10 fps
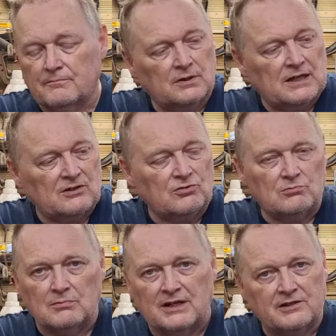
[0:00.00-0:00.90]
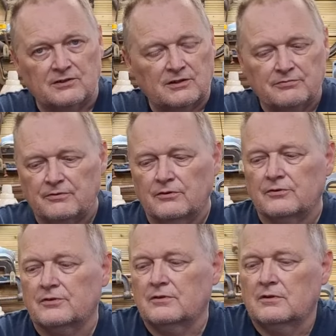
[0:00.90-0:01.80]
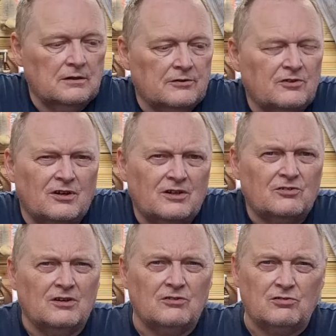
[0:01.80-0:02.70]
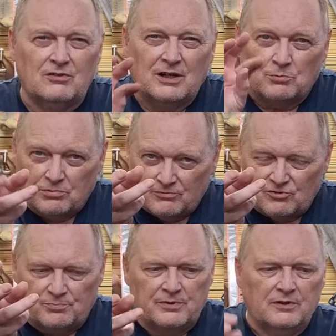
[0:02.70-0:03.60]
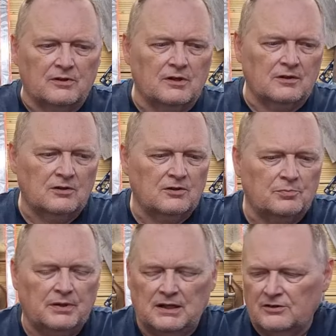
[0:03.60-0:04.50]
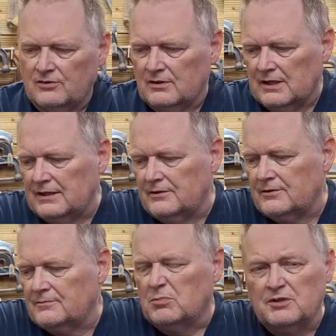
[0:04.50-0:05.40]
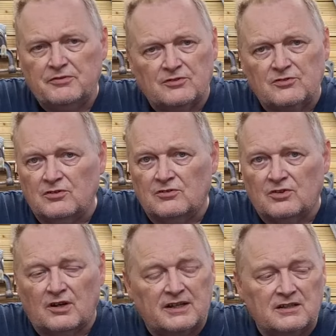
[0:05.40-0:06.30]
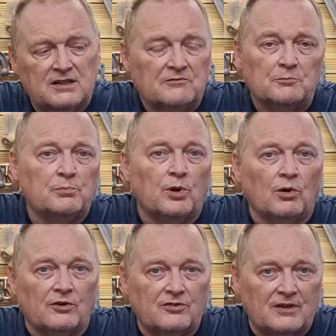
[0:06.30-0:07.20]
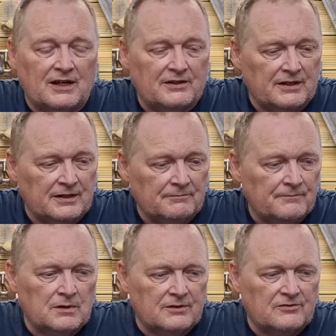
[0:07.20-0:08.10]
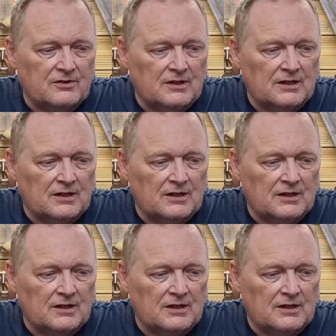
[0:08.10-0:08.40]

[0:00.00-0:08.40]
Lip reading: but that shouldn't make a difference. A tight choke should help spin the pellet at the end, but if it's too tight it can even polish that down. But